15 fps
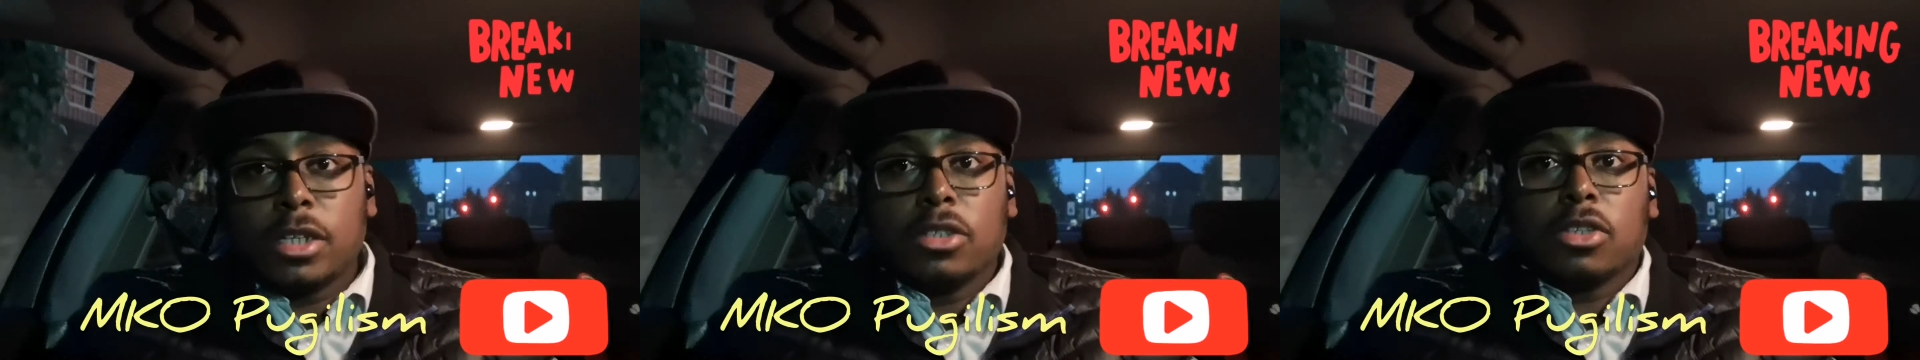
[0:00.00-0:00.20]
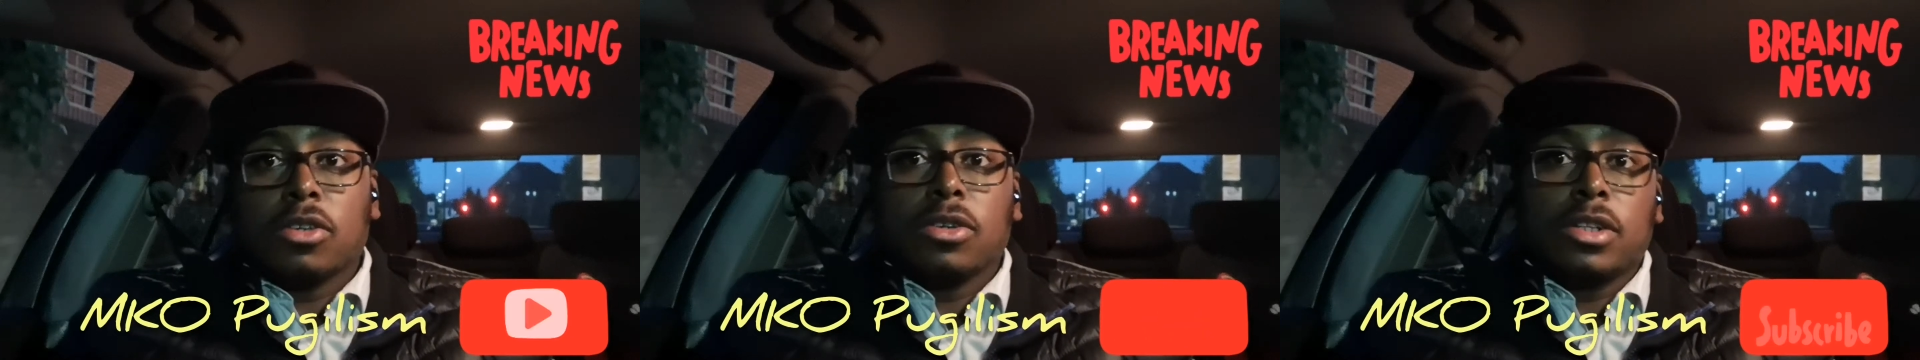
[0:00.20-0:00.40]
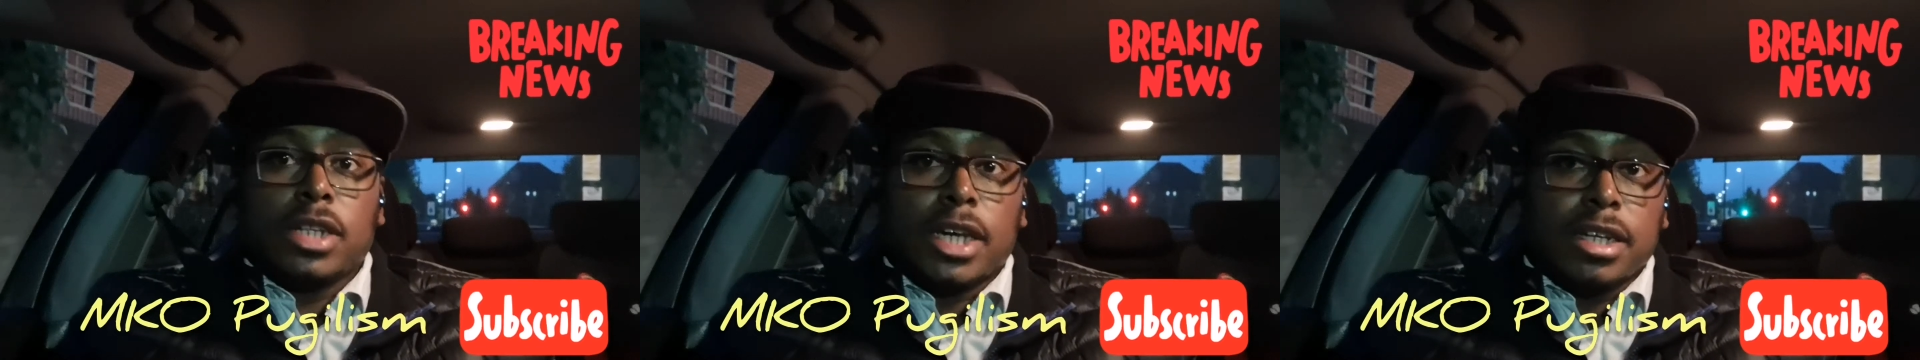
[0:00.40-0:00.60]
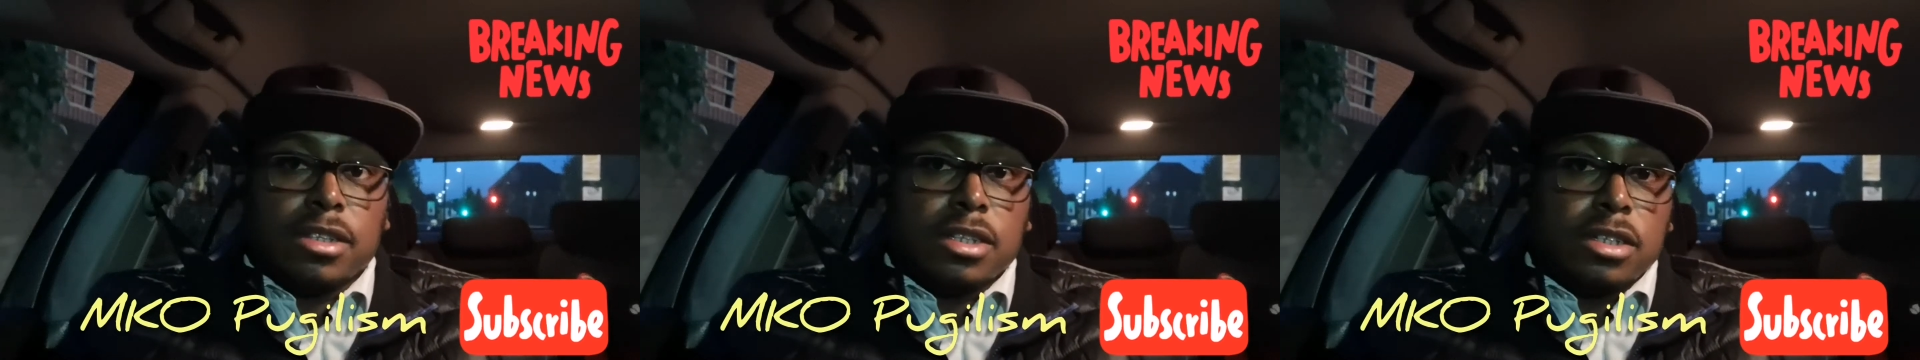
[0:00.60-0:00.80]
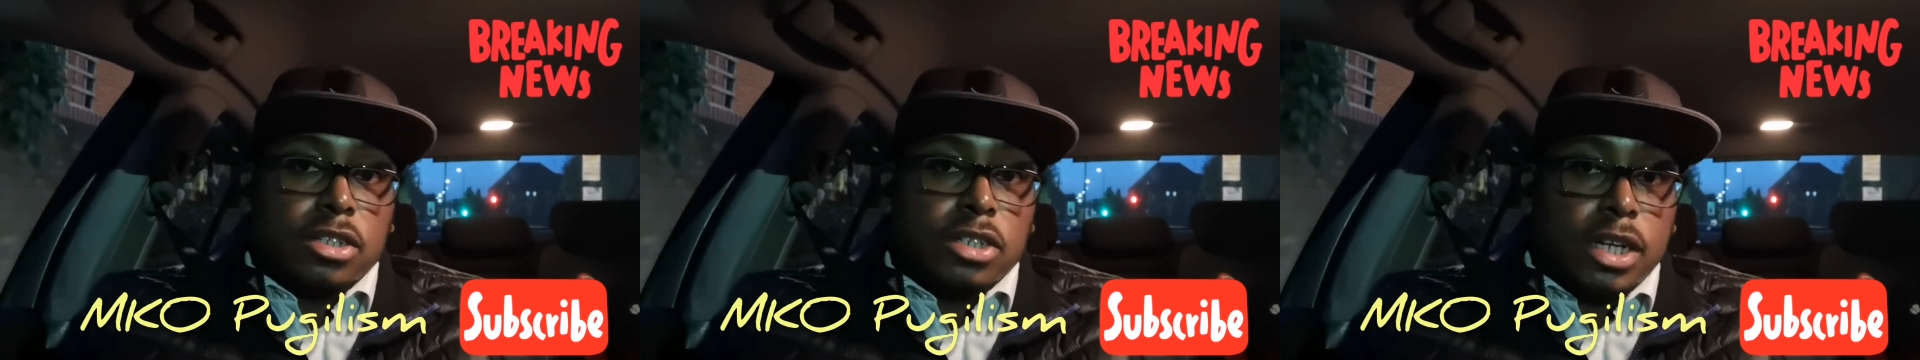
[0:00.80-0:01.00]
is good,
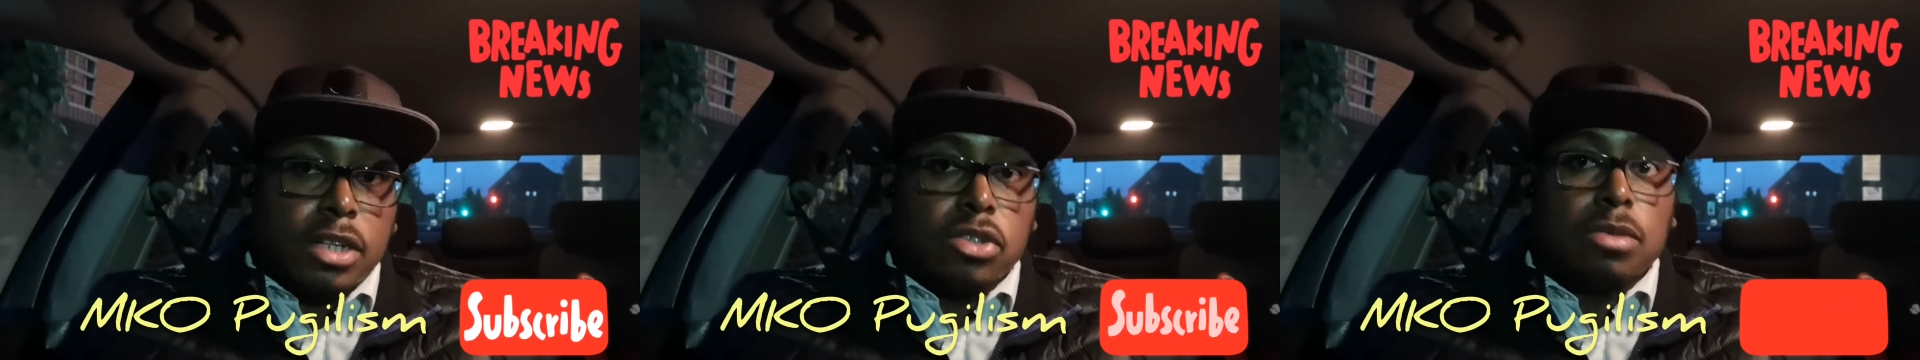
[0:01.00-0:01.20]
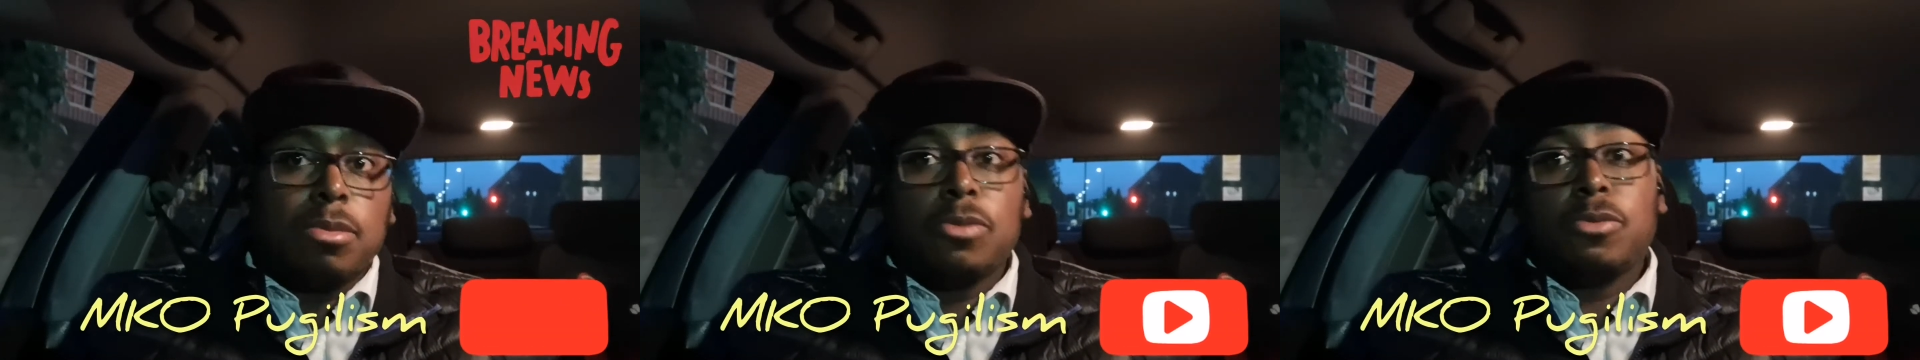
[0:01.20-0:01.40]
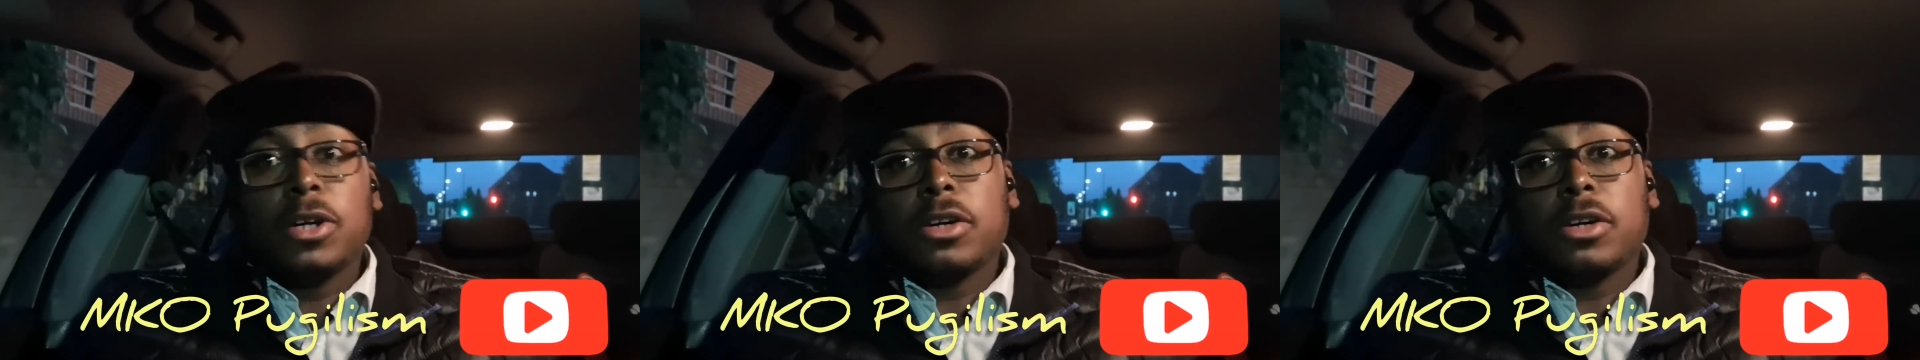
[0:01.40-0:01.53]
ladies and gentlemen?